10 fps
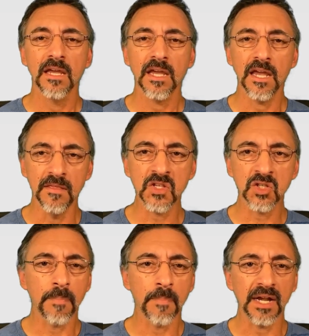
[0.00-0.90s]
In this
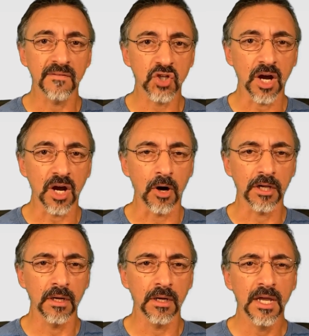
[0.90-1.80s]
competitive job
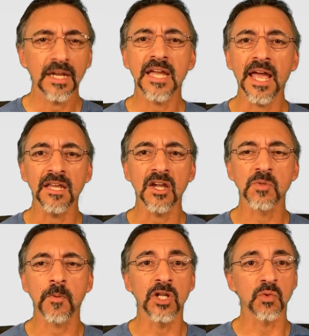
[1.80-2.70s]
market, gaining
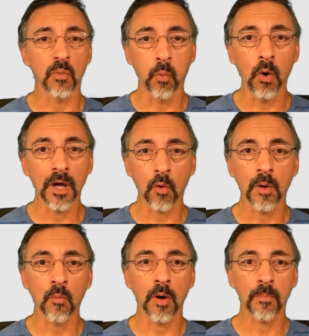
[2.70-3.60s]
experience with one or
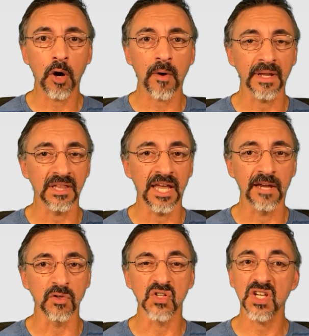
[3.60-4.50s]
more programming
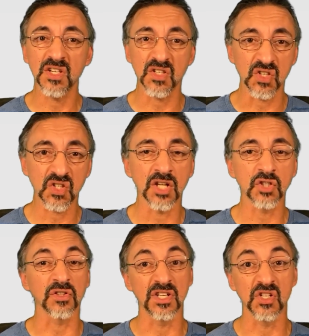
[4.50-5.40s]
languages is essential
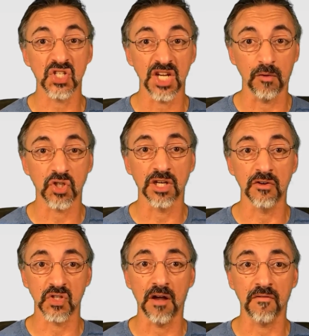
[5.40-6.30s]
to distinguishing
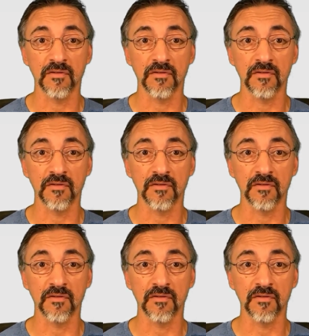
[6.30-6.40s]
yourself.